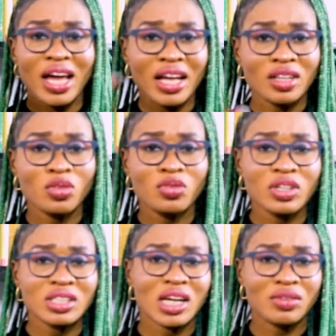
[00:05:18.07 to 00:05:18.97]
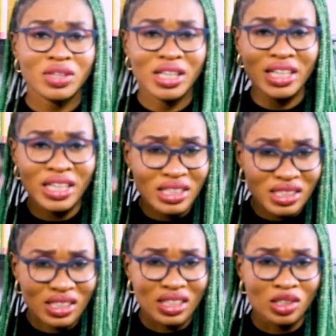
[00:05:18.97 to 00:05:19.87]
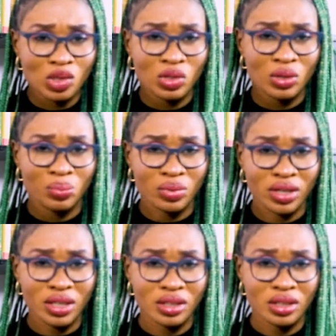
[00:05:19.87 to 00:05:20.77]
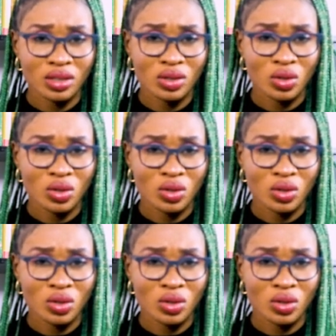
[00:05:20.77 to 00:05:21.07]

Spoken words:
endorphins are released into the brain